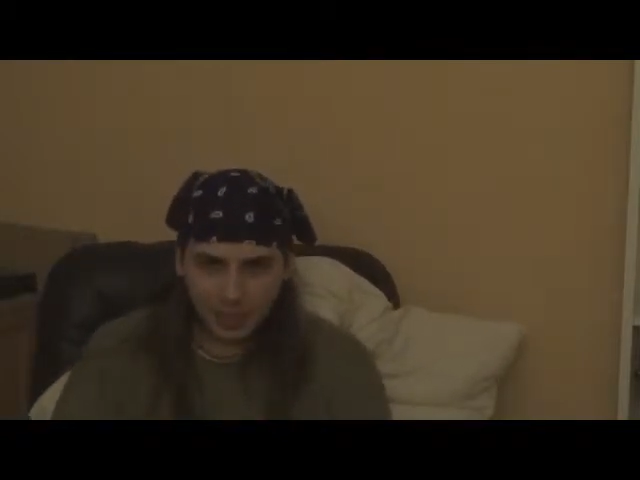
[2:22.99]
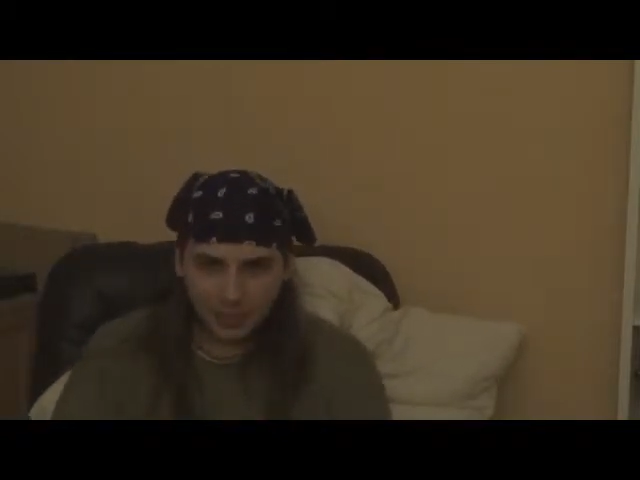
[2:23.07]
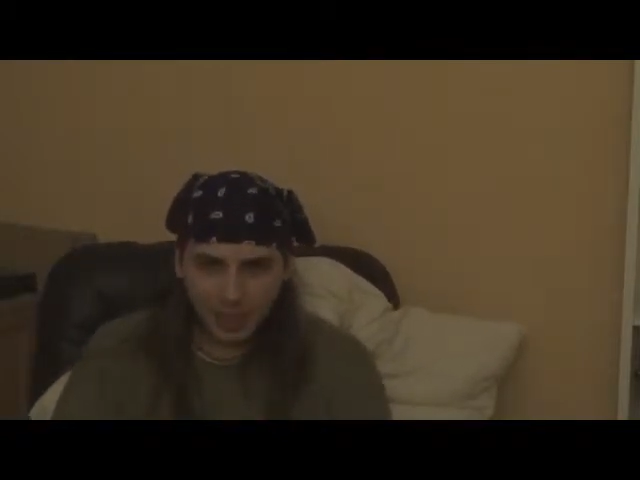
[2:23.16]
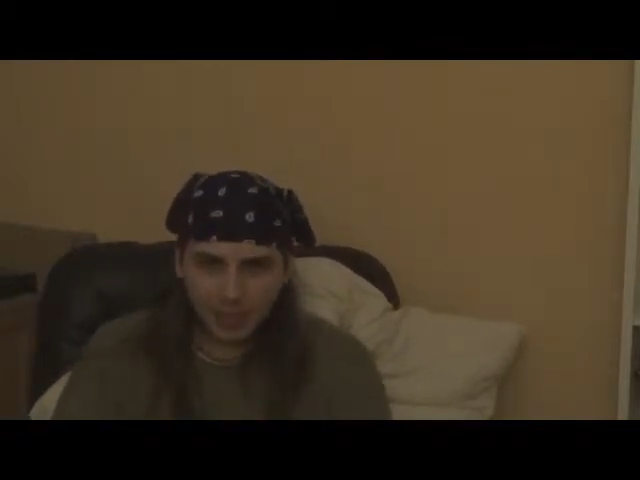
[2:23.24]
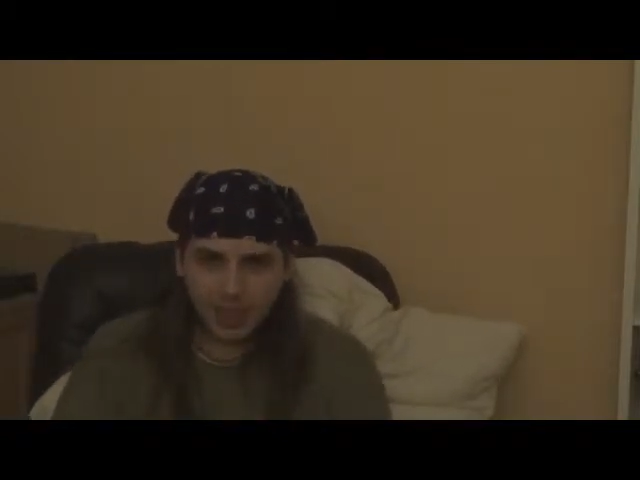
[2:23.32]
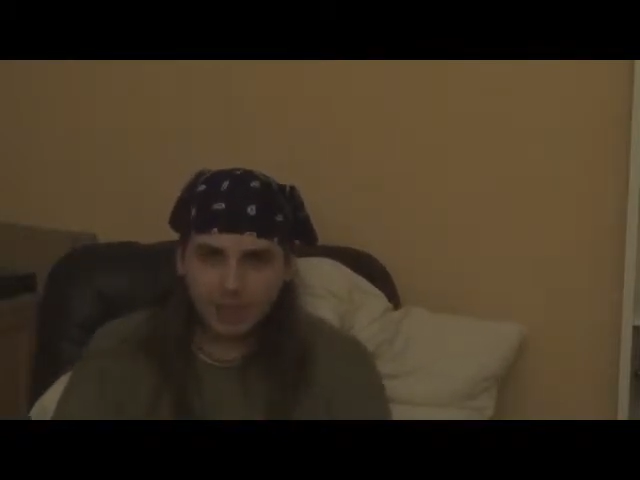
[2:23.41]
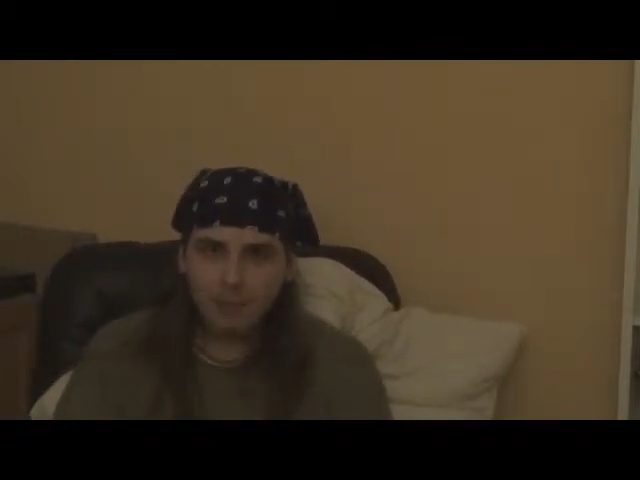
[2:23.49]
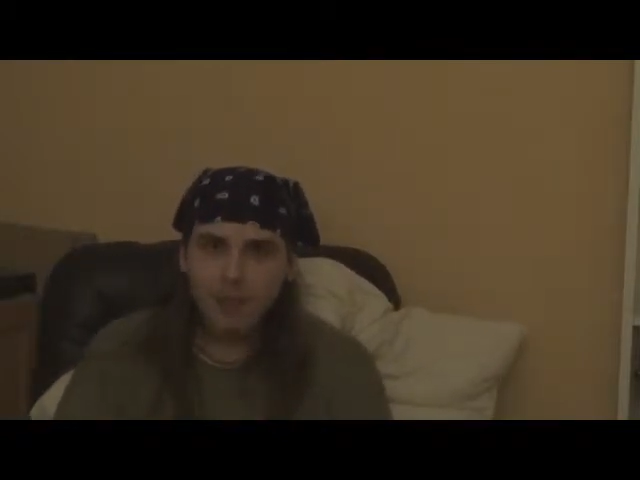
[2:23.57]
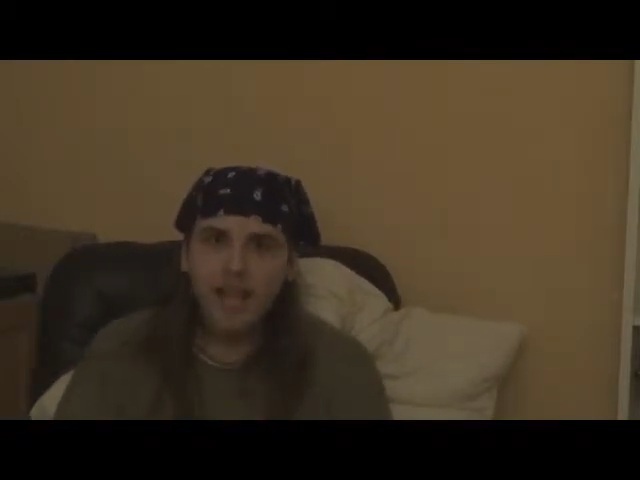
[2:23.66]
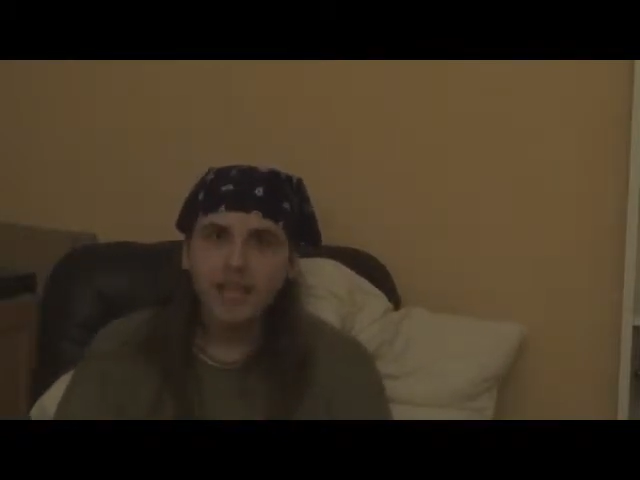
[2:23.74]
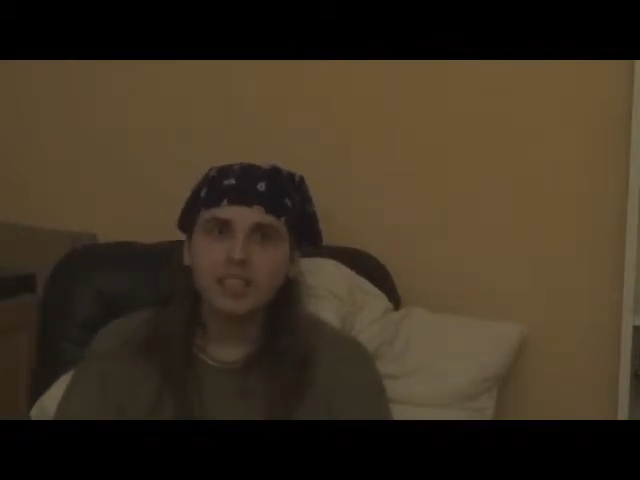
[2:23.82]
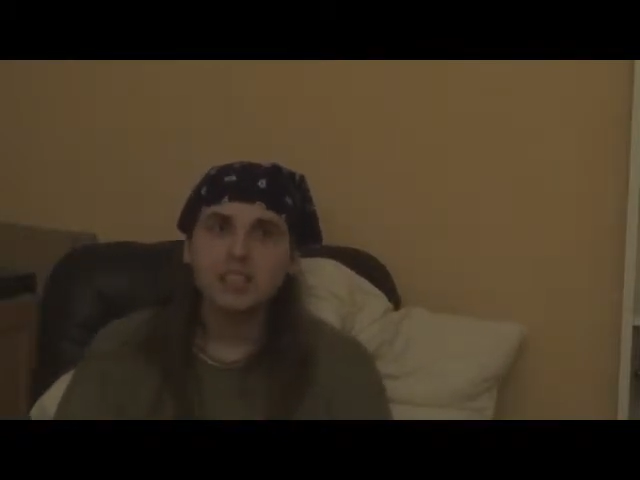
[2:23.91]
eventually
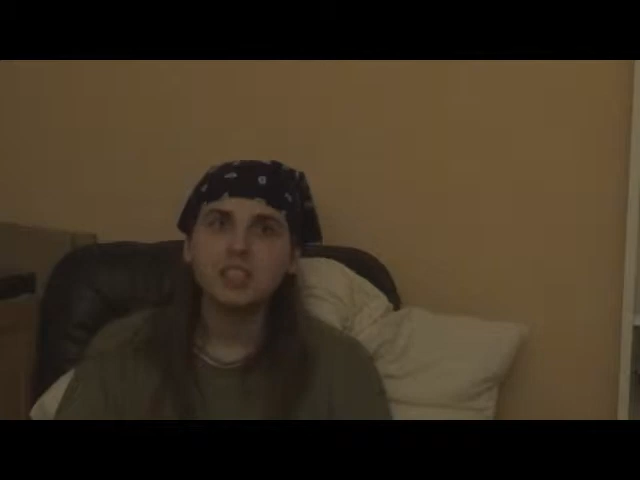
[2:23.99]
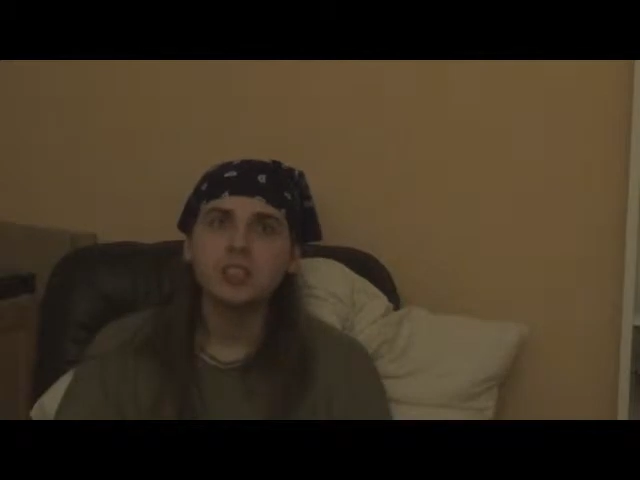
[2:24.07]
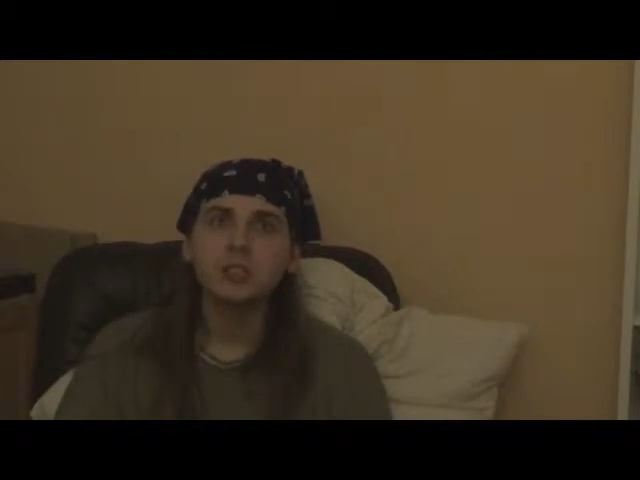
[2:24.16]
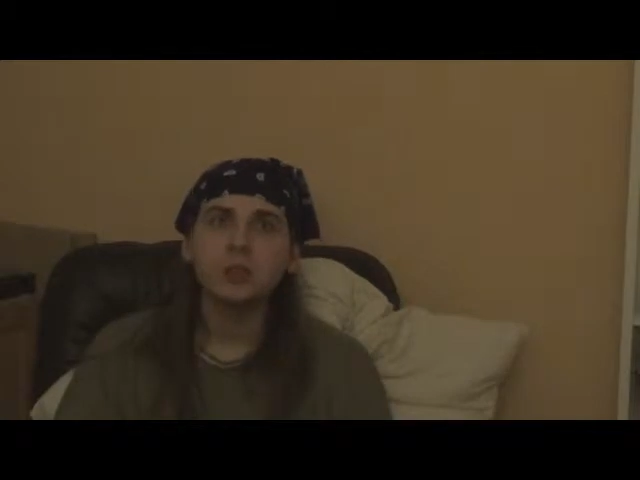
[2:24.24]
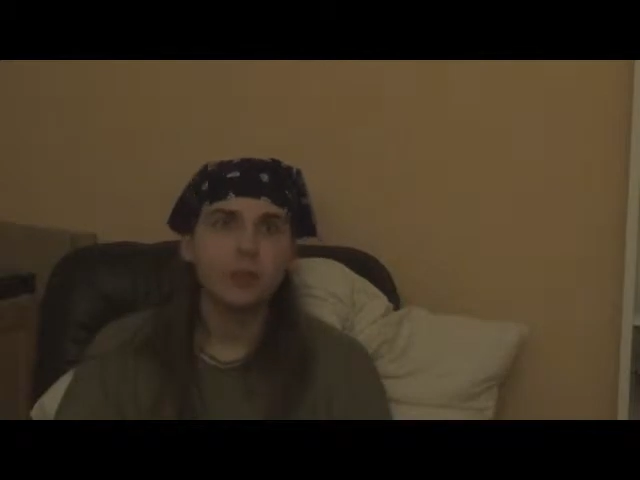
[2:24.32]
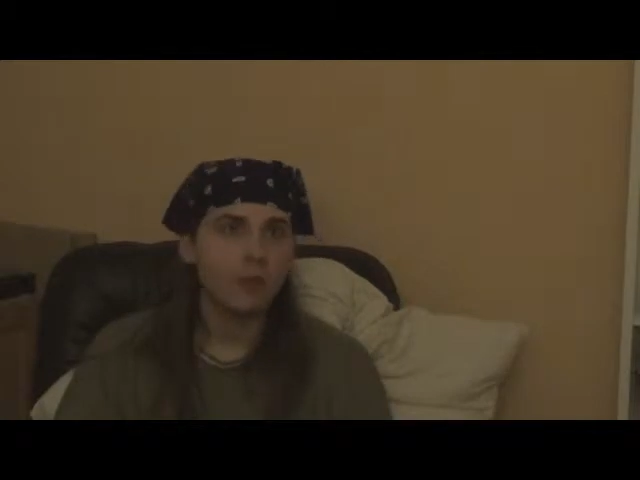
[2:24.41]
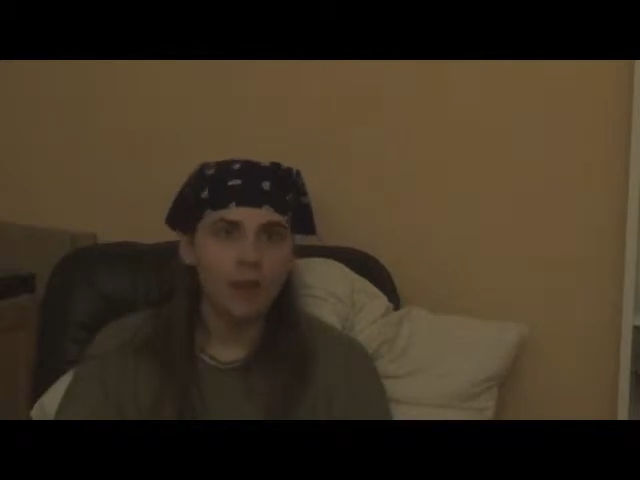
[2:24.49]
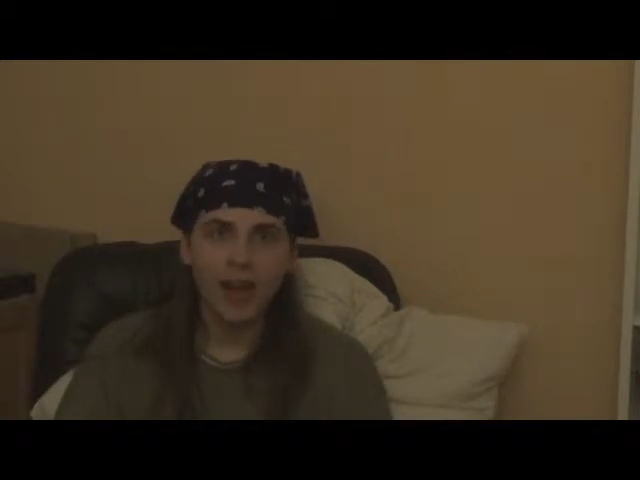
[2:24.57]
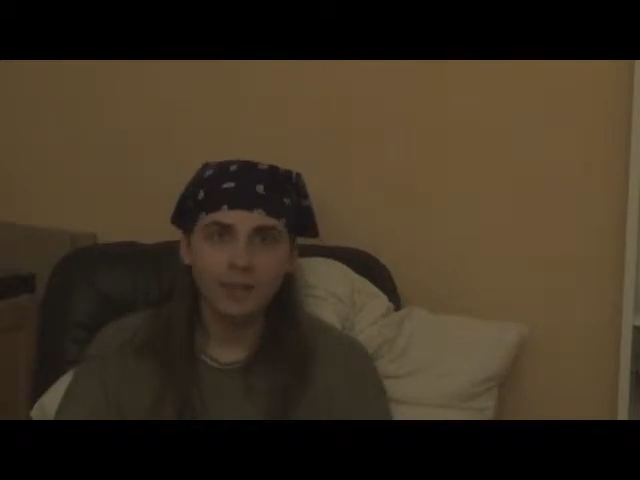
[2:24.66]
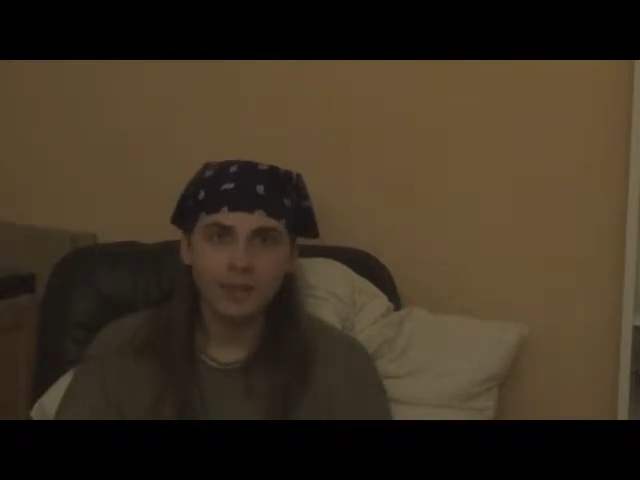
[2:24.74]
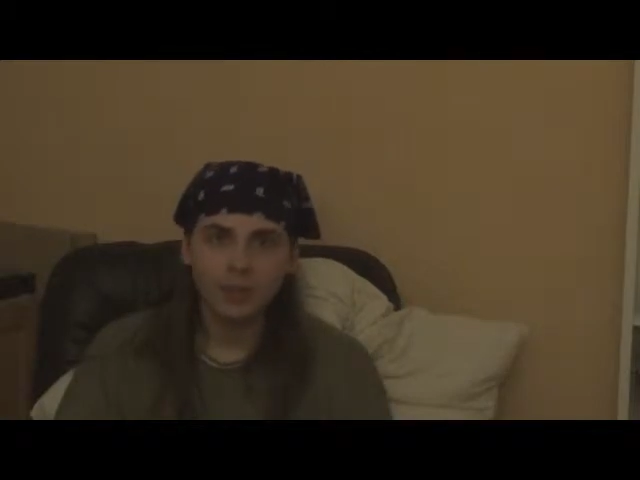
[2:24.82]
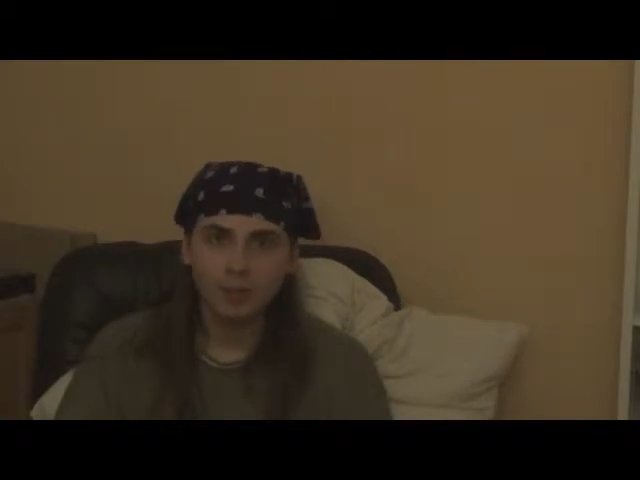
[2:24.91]
manage to
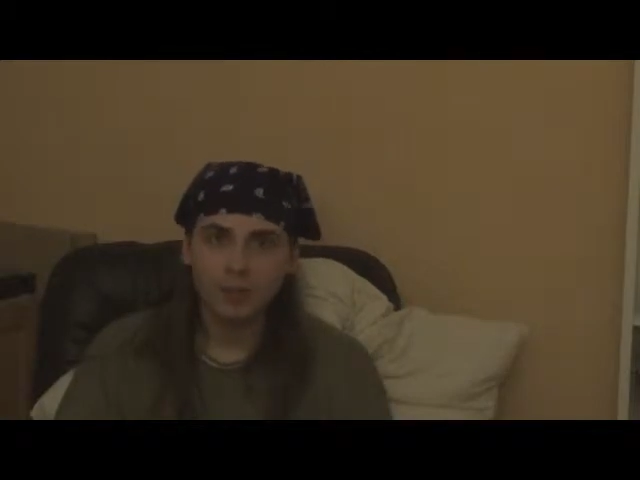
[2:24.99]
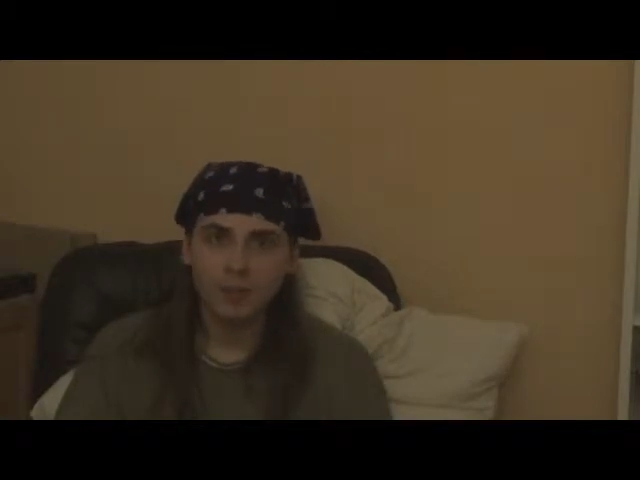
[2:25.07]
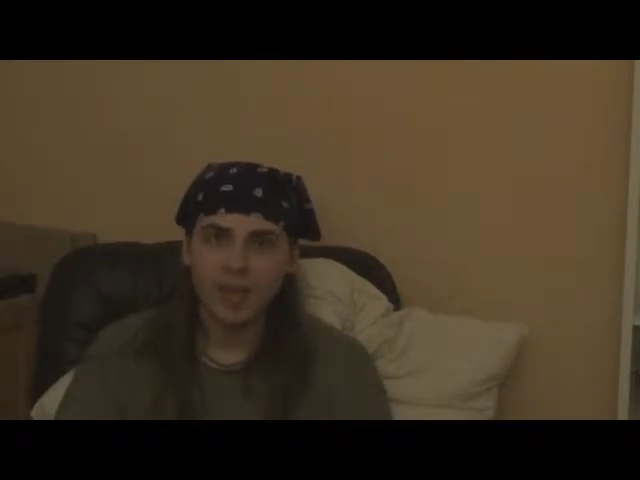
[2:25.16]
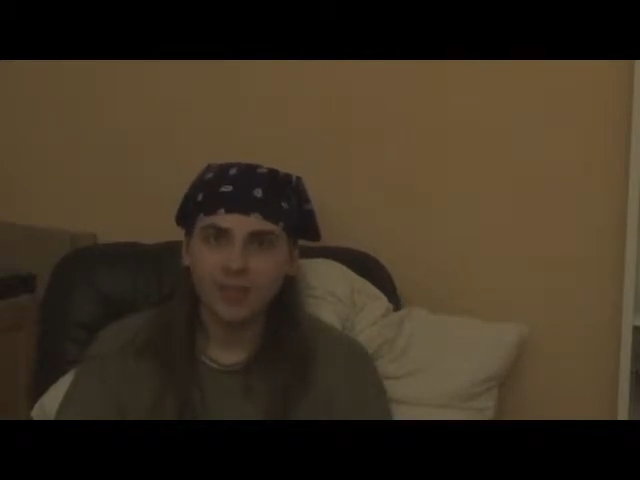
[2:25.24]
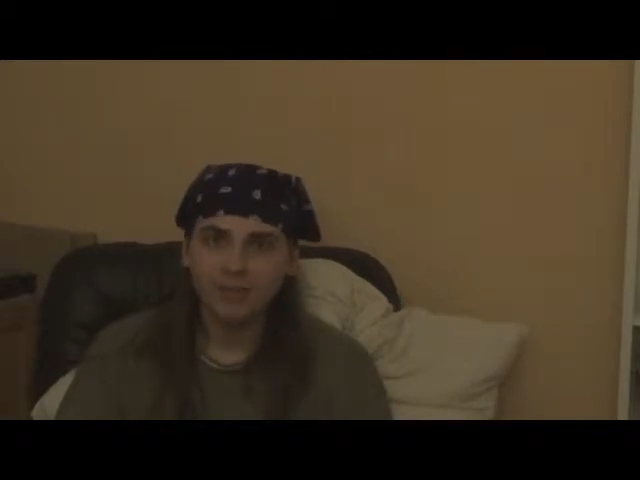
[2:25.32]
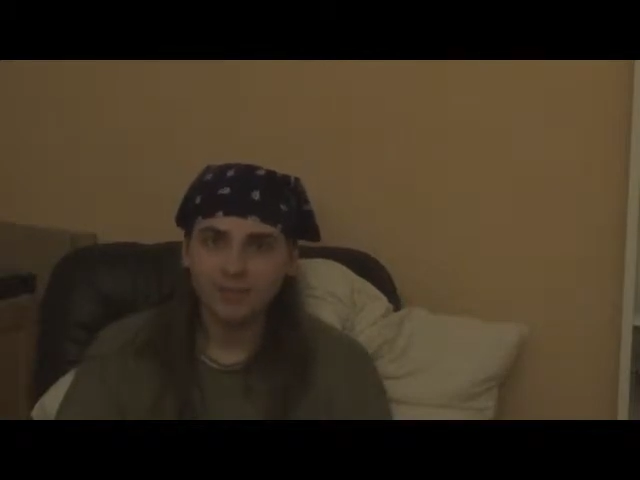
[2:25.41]
revive Superman.